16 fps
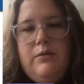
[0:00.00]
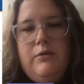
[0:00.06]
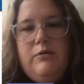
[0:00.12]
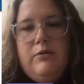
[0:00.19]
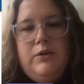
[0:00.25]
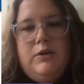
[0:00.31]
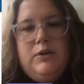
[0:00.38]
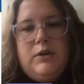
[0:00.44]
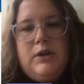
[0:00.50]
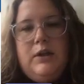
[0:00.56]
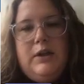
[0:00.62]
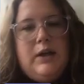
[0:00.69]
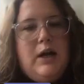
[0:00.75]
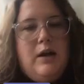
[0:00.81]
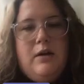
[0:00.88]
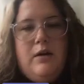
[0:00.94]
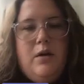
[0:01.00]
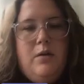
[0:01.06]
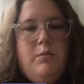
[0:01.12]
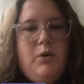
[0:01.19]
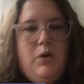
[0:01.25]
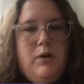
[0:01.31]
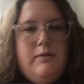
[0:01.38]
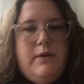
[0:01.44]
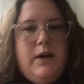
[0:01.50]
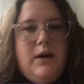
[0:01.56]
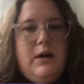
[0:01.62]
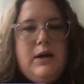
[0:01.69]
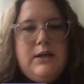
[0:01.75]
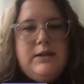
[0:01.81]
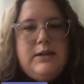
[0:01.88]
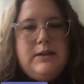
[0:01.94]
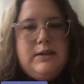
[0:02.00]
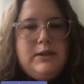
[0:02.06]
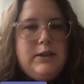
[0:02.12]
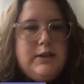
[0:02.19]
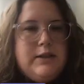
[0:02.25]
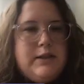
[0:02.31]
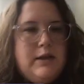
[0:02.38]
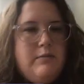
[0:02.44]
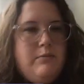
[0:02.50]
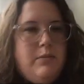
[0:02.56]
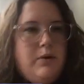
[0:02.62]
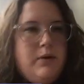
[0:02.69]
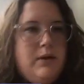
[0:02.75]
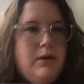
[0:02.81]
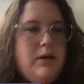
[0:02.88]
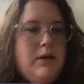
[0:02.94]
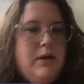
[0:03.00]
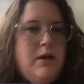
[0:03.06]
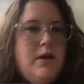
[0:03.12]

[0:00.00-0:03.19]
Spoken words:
We'll click on Ebola virus as an example.